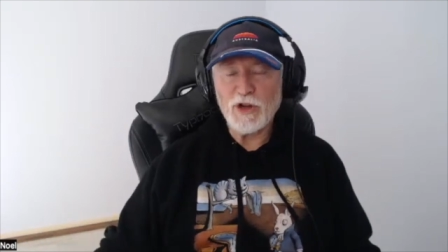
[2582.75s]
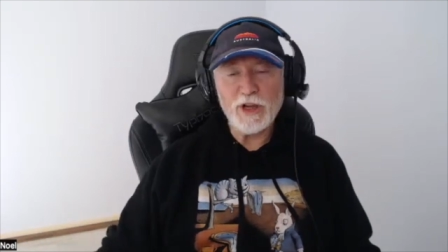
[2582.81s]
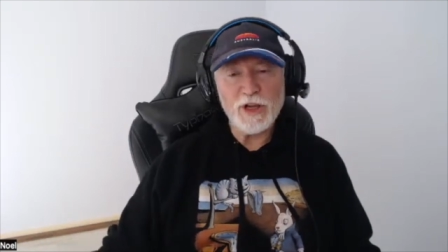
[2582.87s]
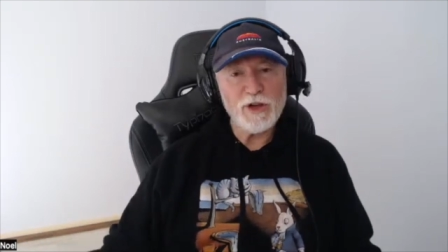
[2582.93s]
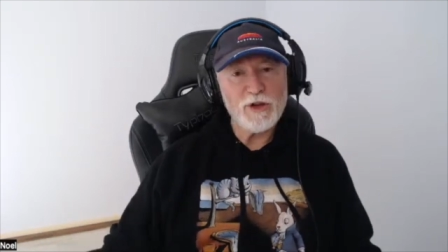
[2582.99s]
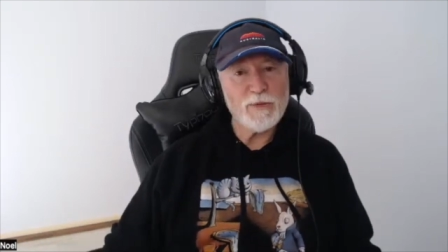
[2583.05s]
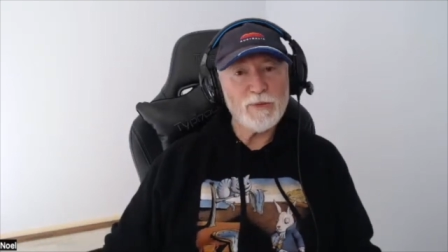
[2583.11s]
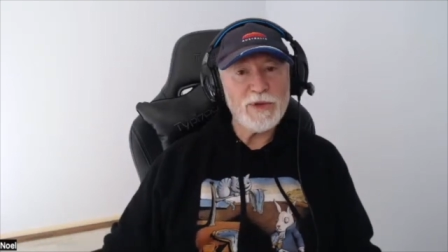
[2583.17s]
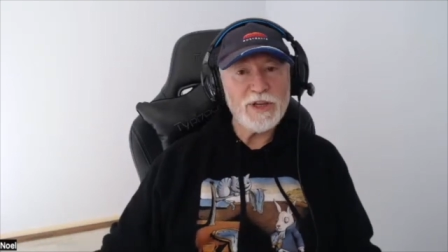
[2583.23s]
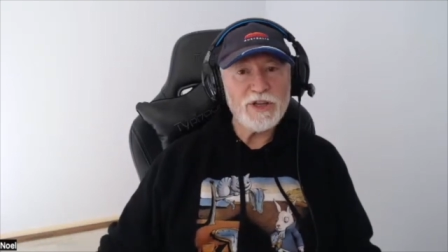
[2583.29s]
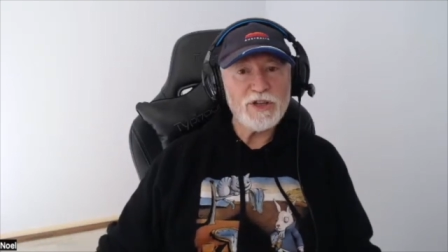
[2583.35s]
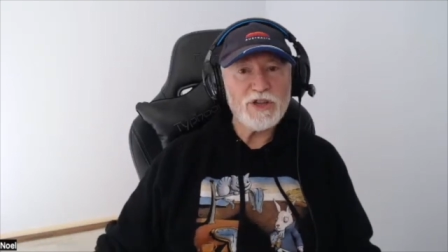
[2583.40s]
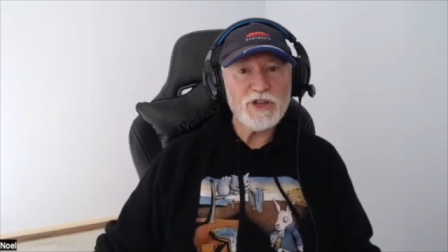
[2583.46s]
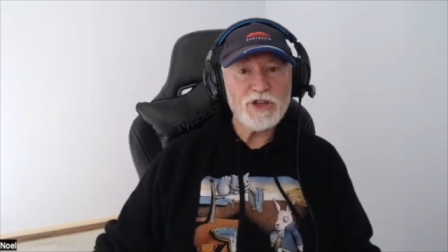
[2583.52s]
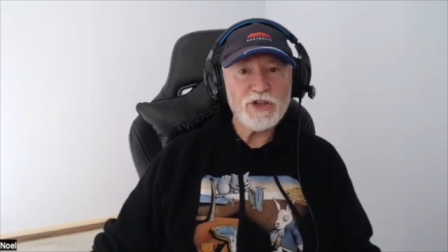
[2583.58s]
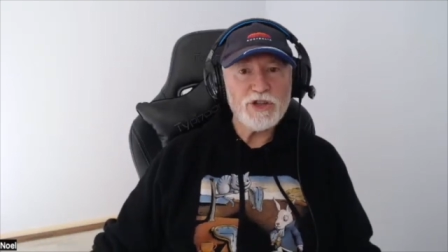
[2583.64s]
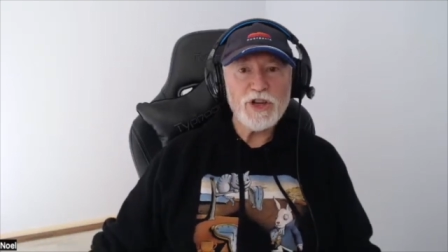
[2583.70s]
Like it could be a
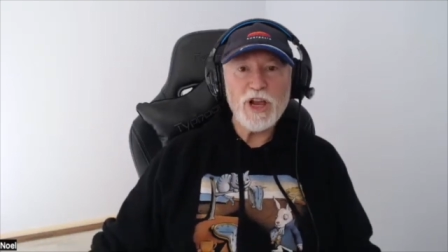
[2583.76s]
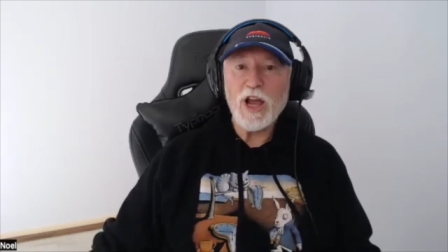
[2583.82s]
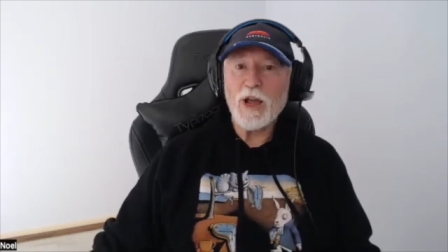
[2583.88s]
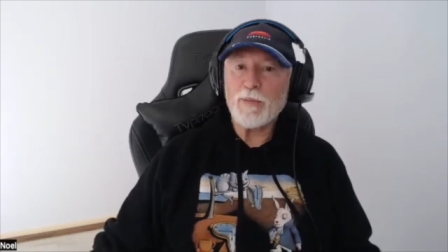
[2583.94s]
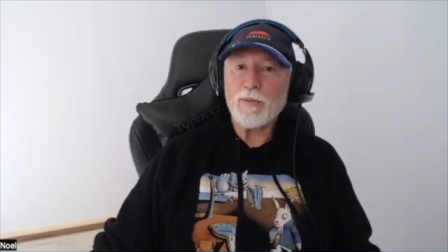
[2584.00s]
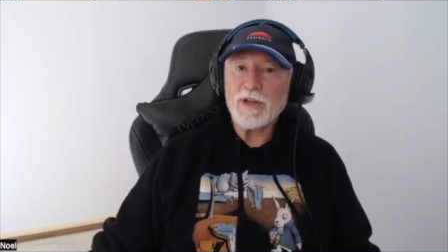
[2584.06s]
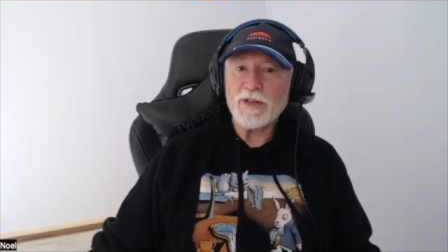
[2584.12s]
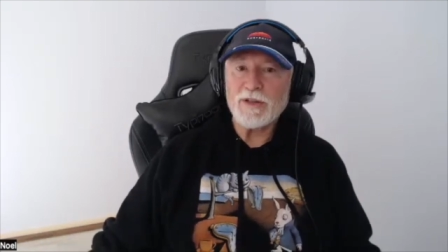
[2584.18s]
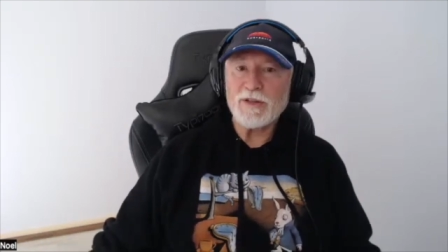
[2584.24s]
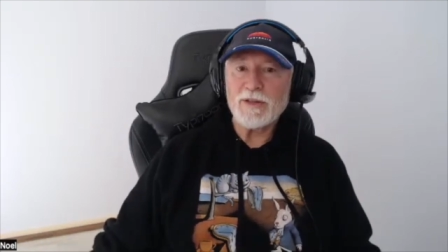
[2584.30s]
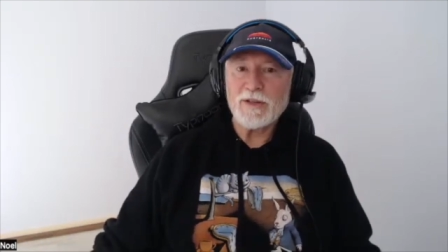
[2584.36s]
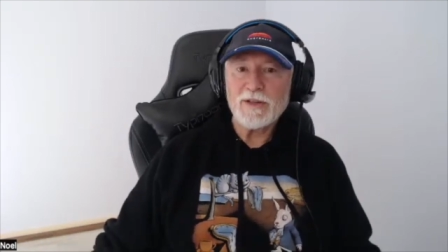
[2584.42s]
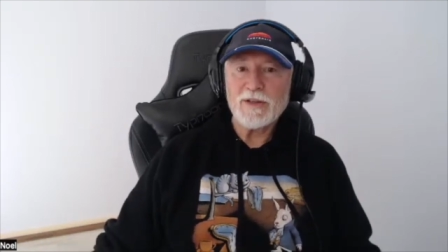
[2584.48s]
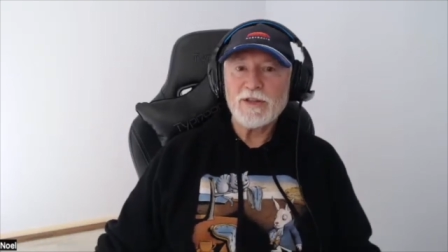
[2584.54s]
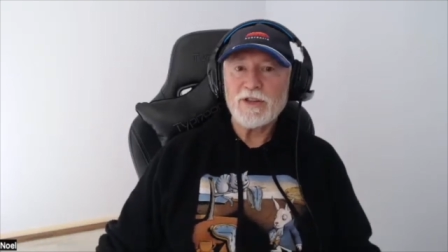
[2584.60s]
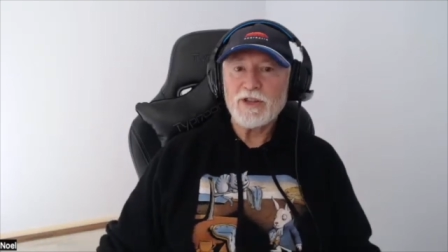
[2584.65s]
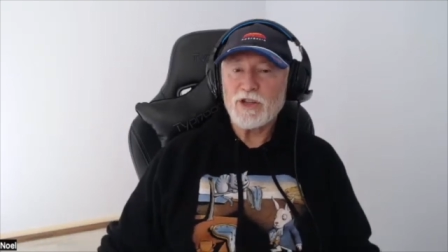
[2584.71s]
shaman,
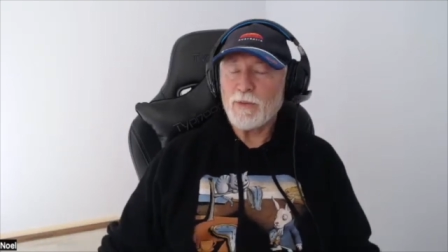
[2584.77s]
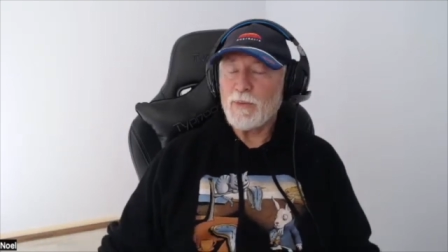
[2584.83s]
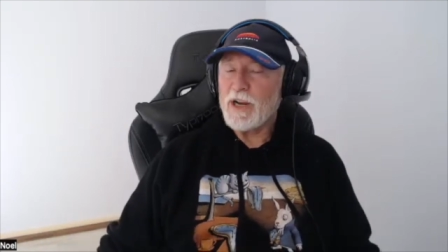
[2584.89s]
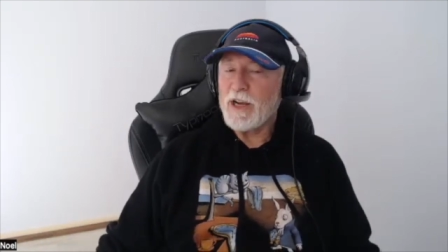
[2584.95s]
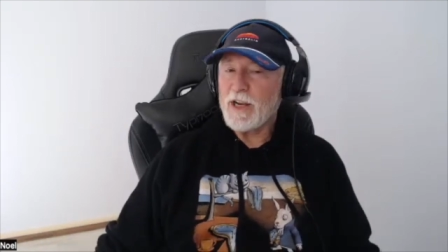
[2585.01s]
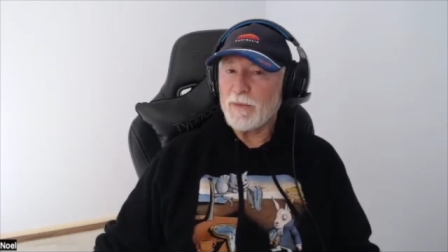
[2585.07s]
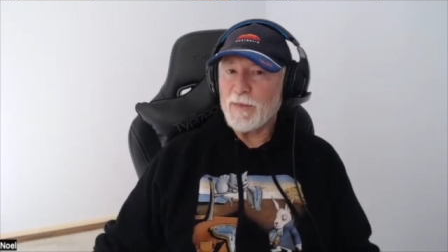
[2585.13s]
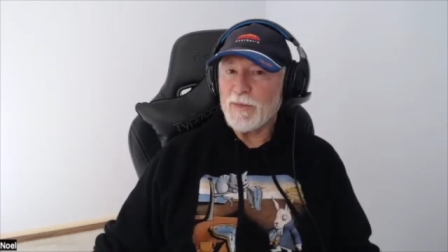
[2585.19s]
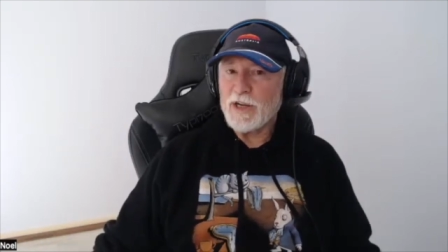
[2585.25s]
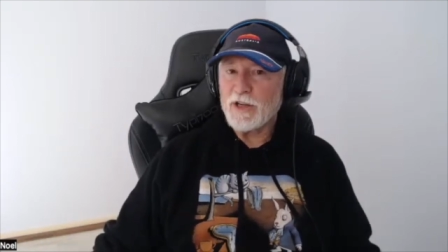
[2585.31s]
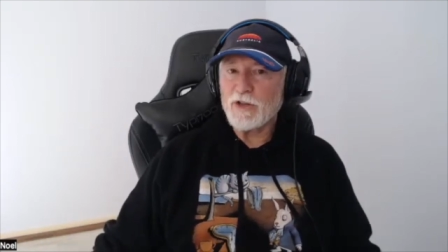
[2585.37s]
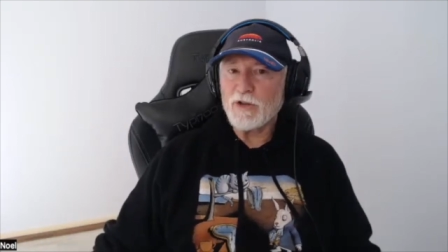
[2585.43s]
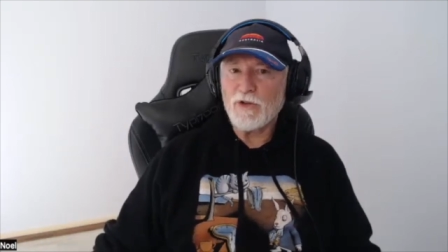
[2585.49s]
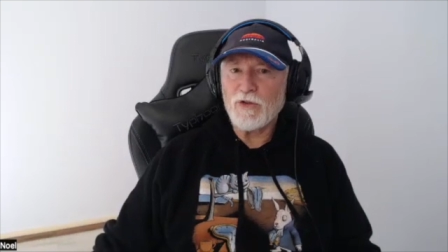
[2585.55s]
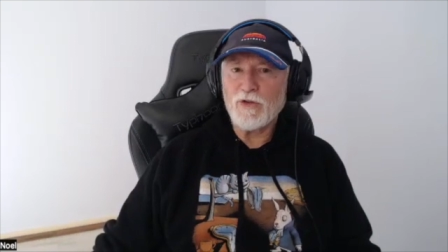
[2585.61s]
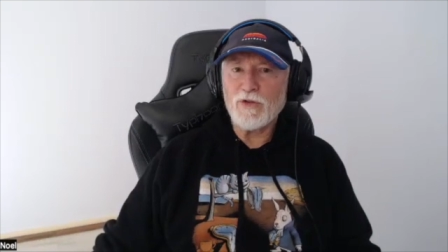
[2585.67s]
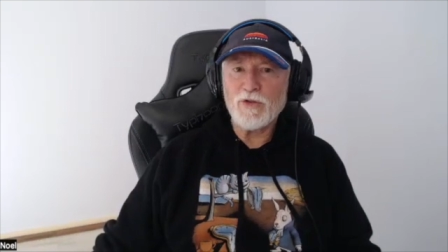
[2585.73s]
shamanic
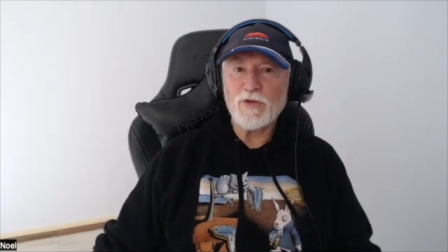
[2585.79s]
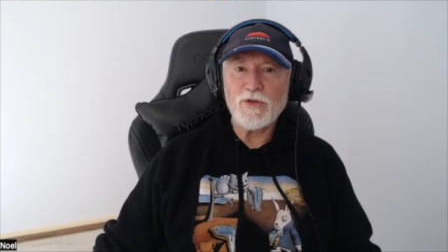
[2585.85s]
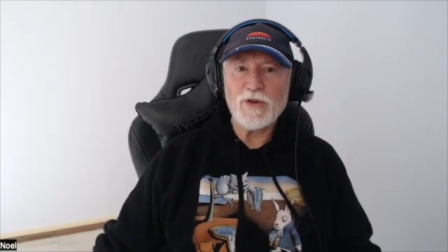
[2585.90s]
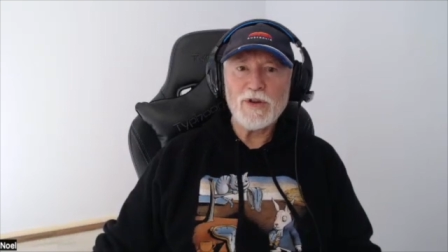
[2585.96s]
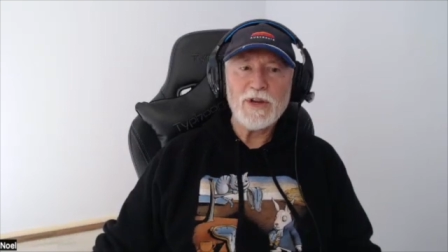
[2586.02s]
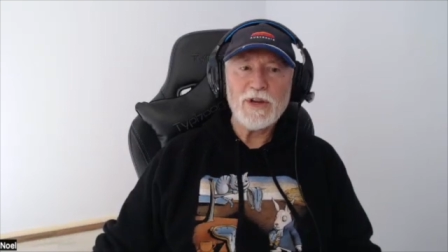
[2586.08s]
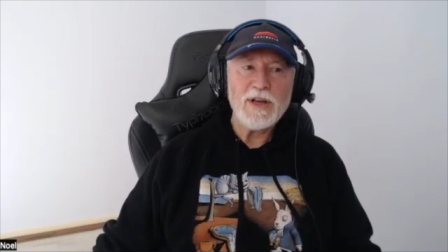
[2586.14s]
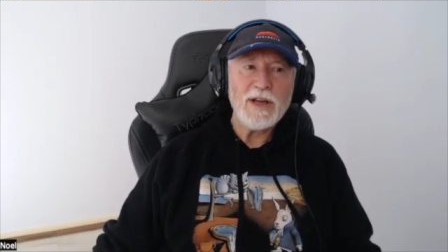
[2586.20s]
mentor,